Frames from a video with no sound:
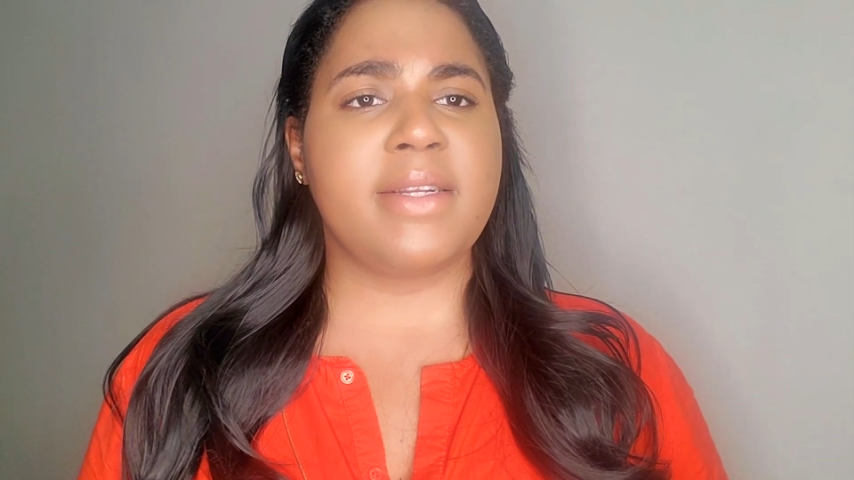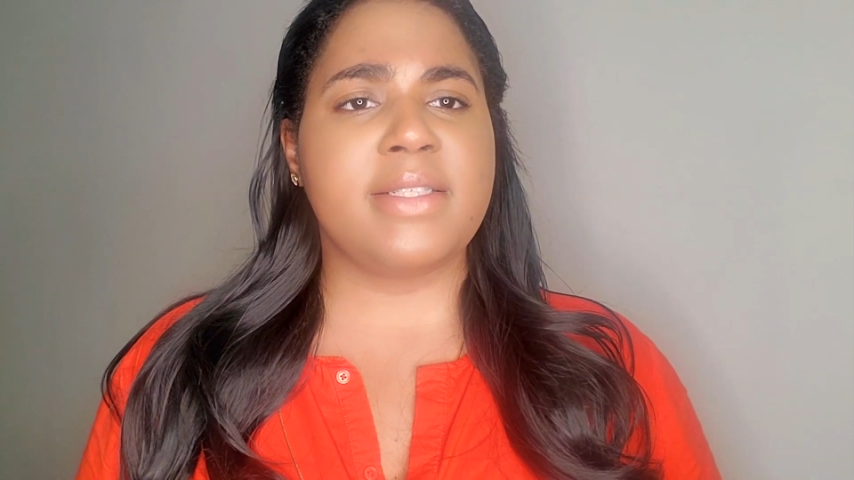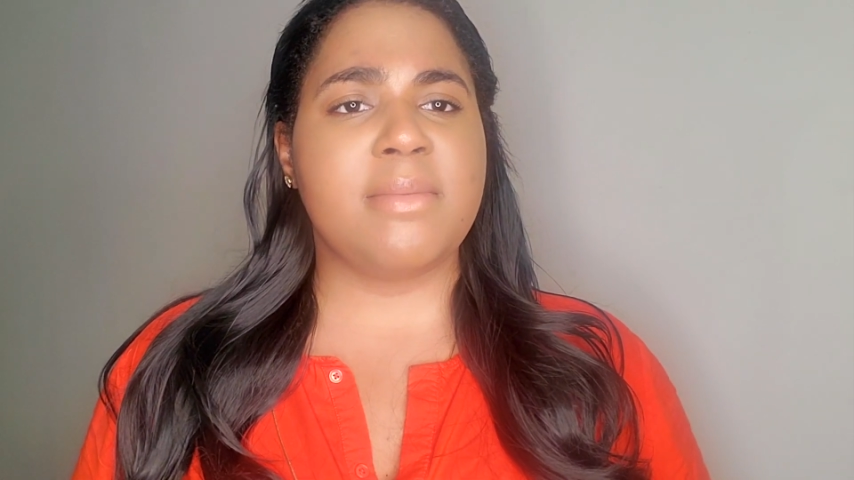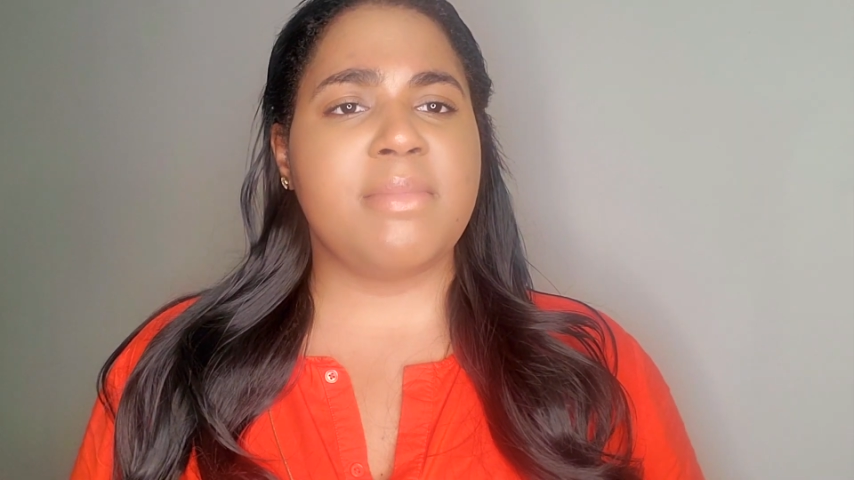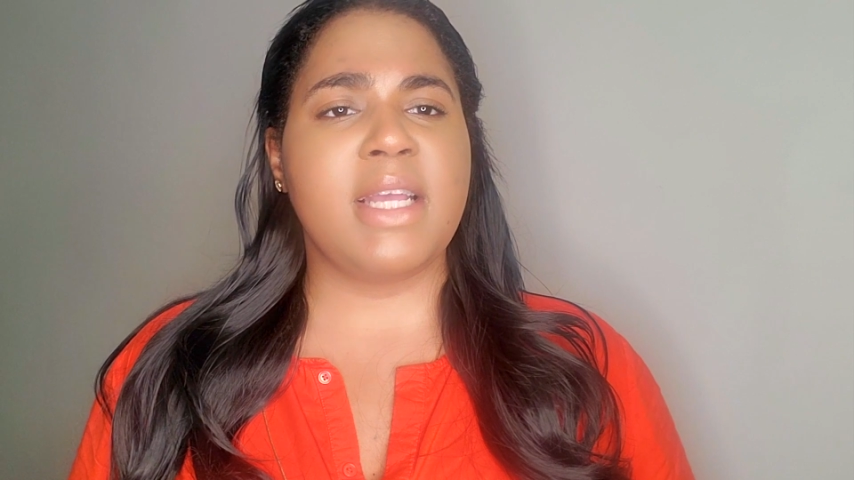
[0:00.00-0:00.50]
to
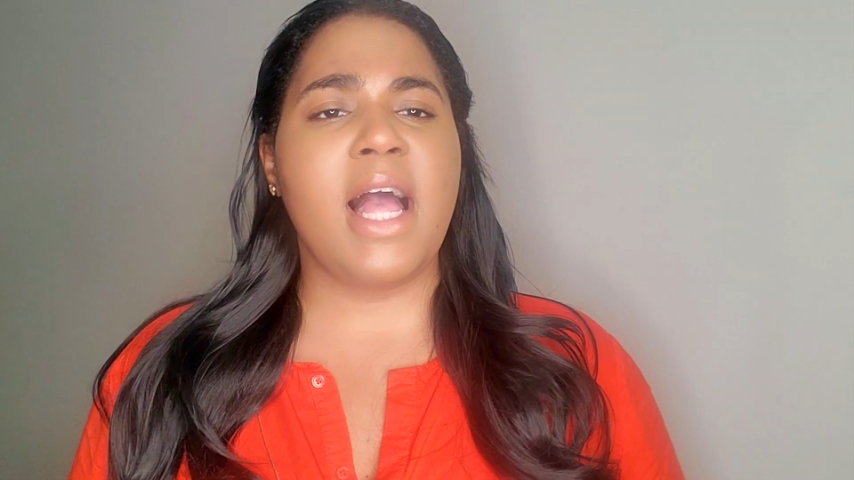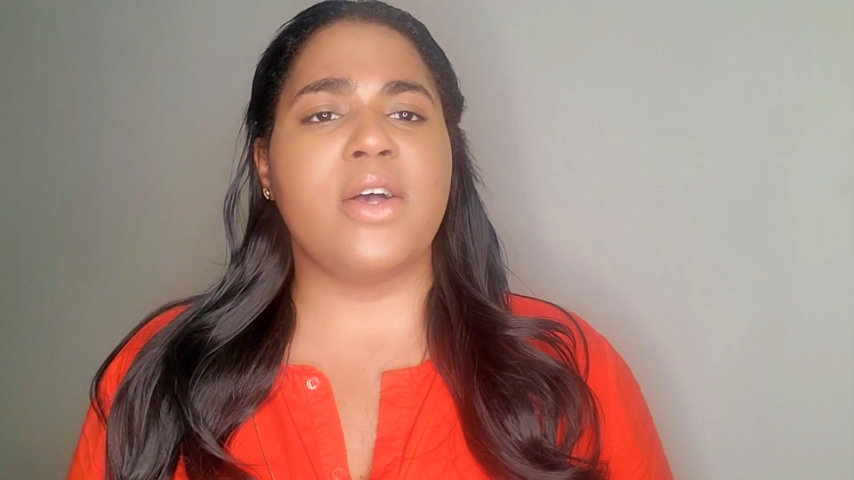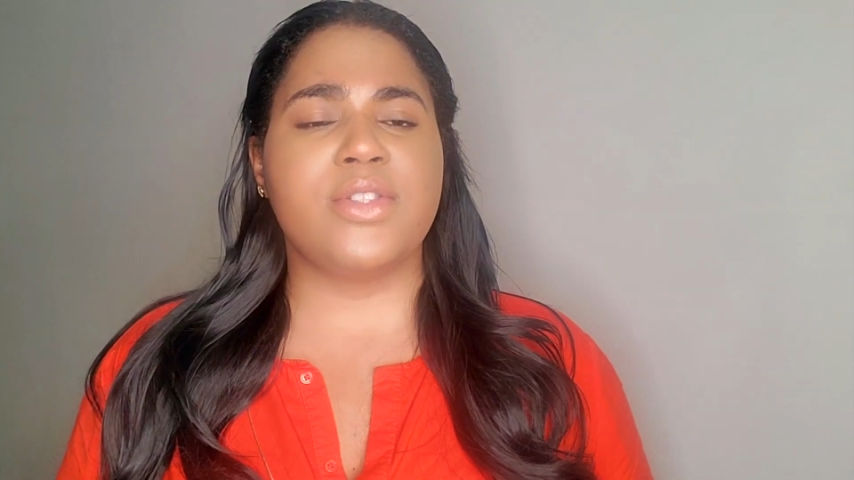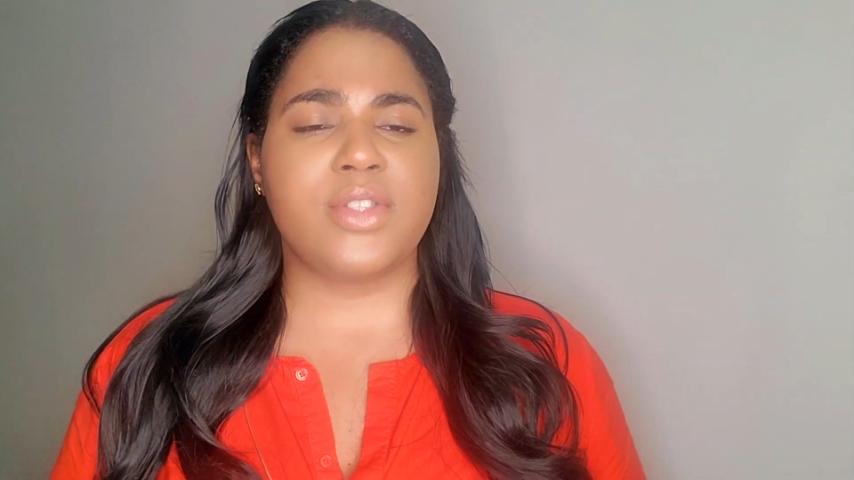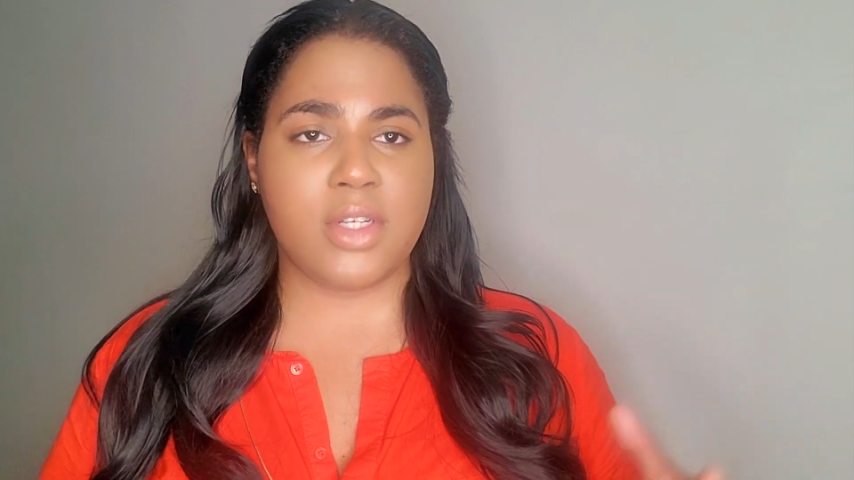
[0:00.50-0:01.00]
something
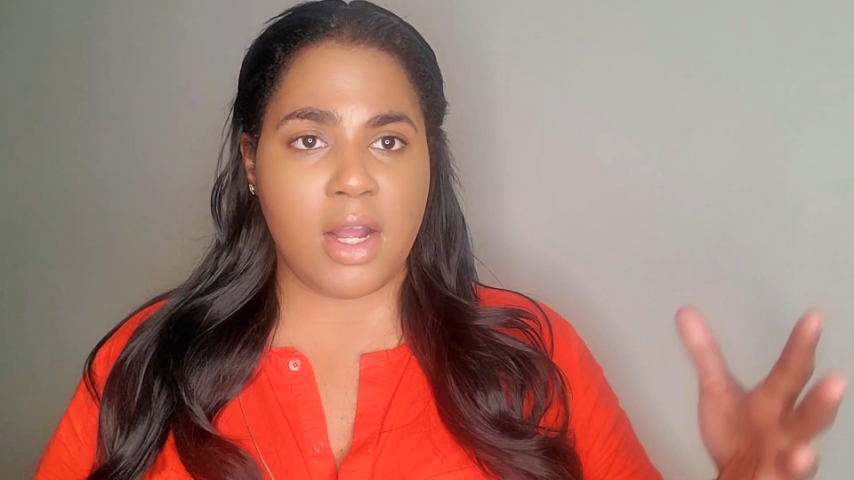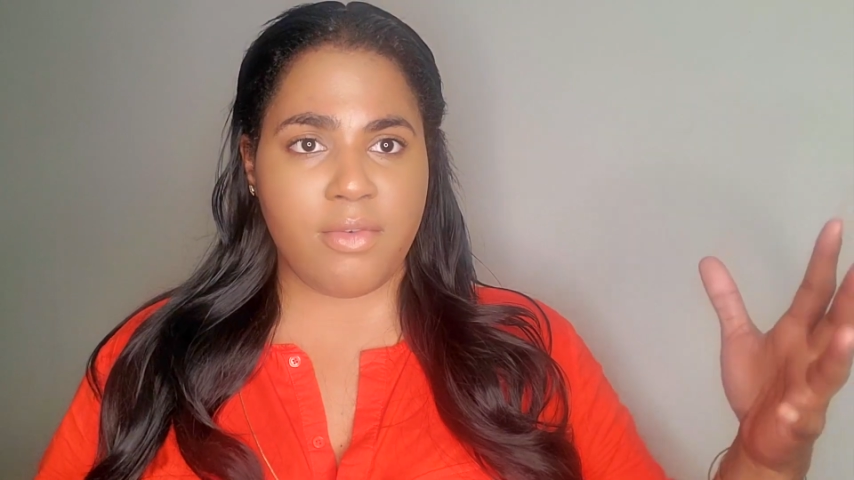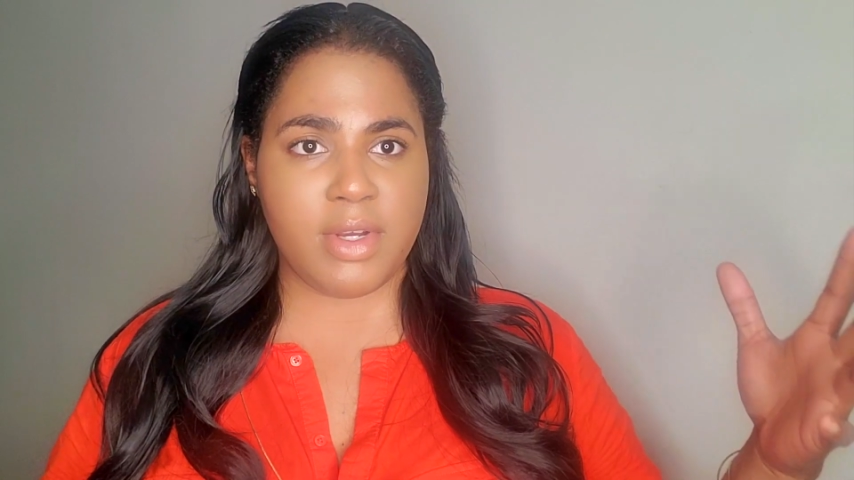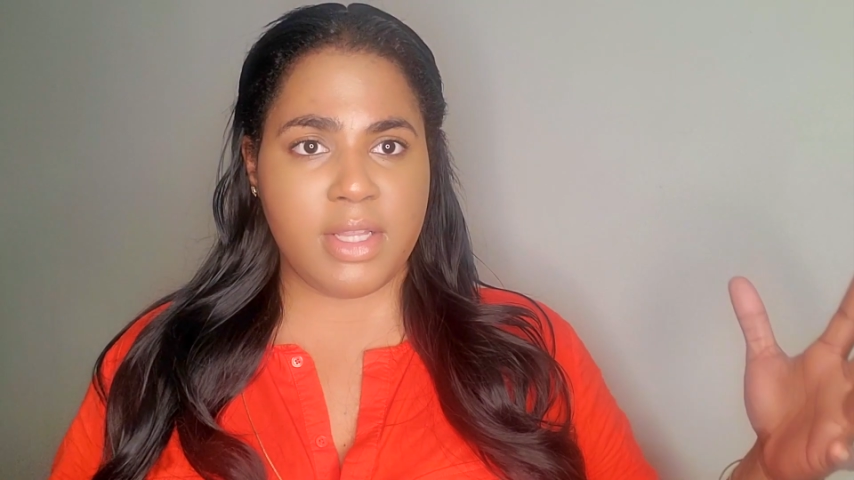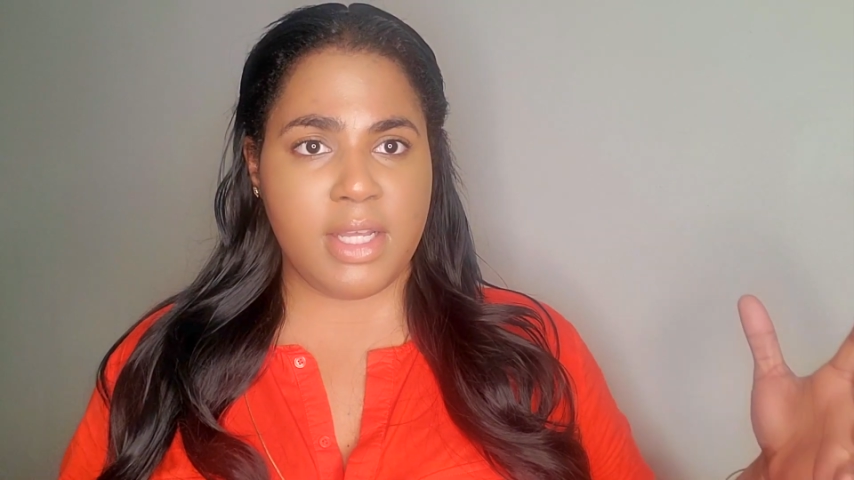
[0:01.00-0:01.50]
else. They're not
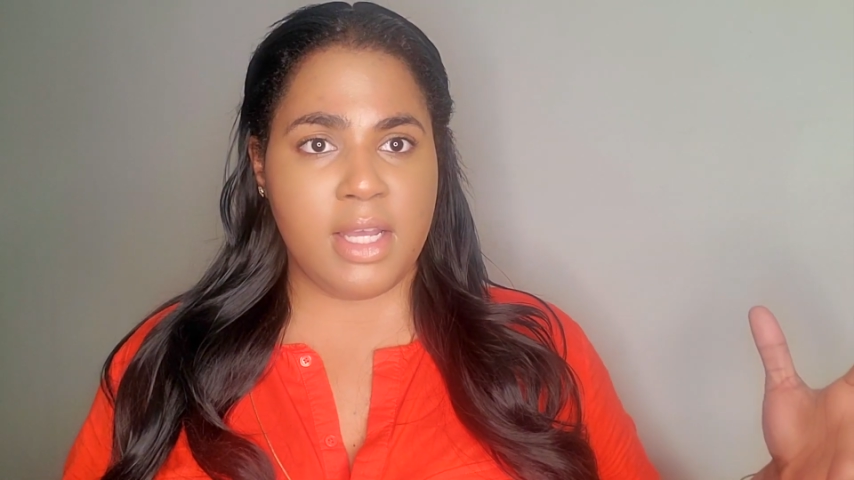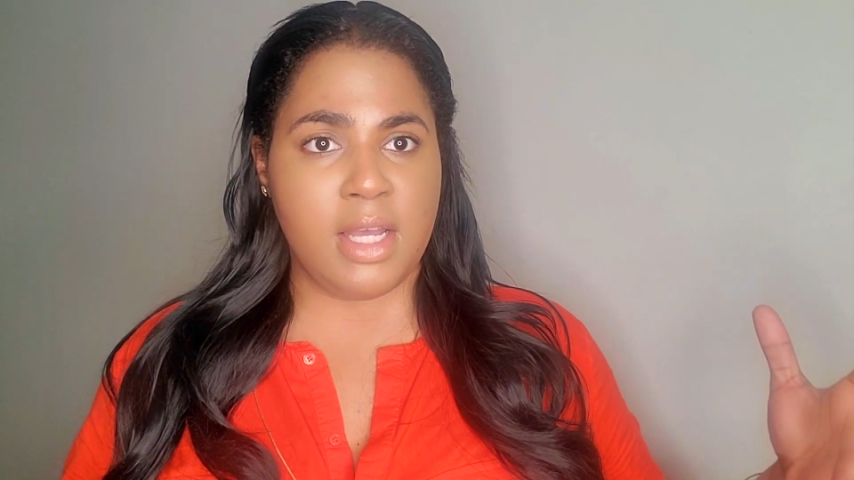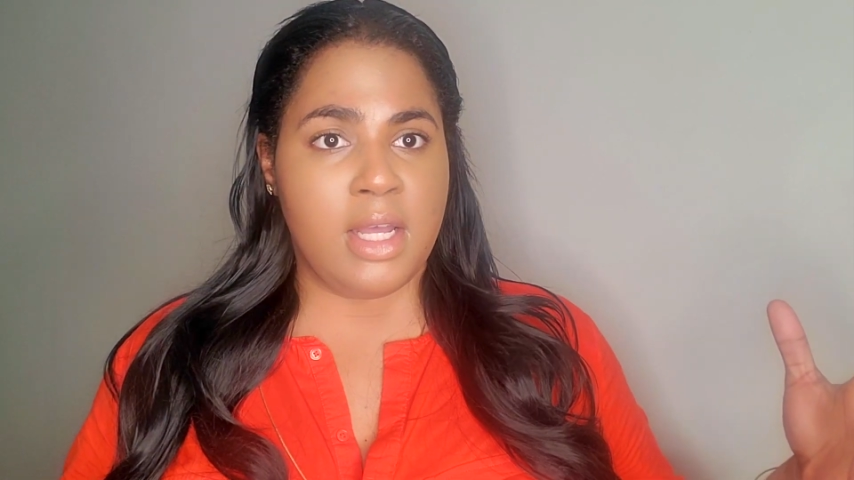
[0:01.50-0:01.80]
really